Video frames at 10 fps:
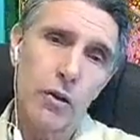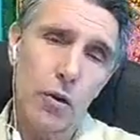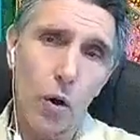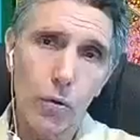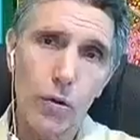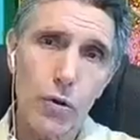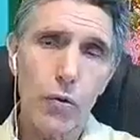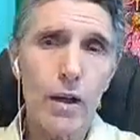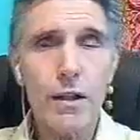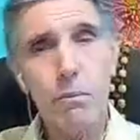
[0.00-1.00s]
told
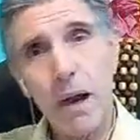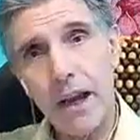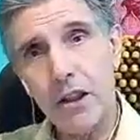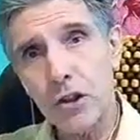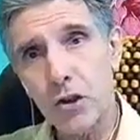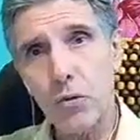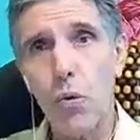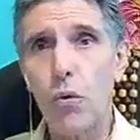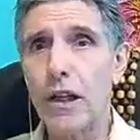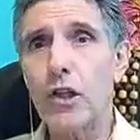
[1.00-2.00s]
to us by the
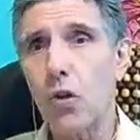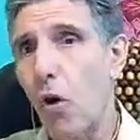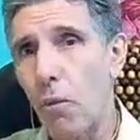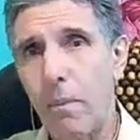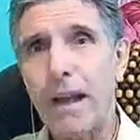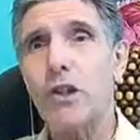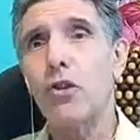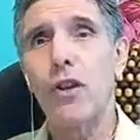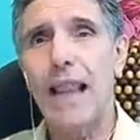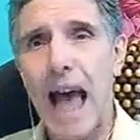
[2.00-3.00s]
school. It's all
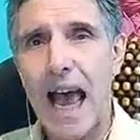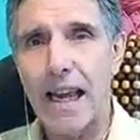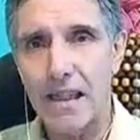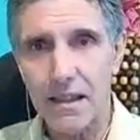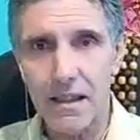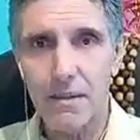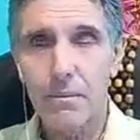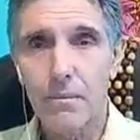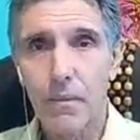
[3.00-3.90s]
based on lies.